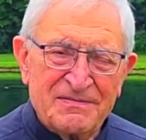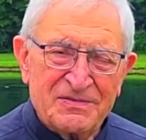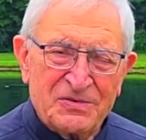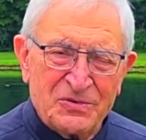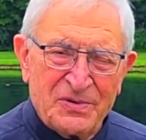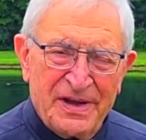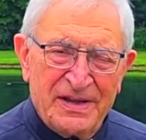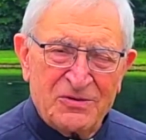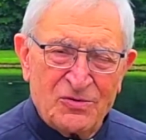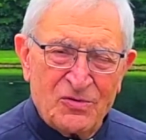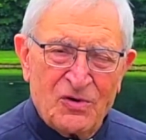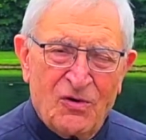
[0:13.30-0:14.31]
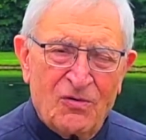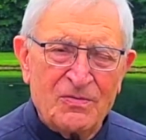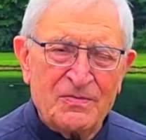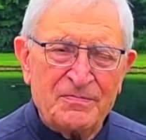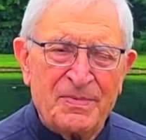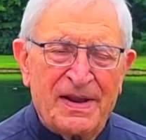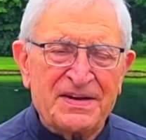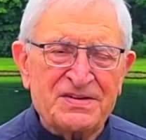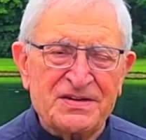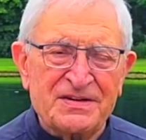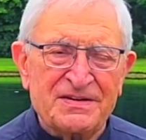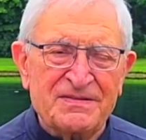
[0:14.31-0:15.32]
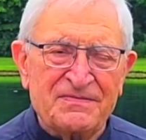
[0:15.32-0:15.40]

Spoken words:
To get to know Blessed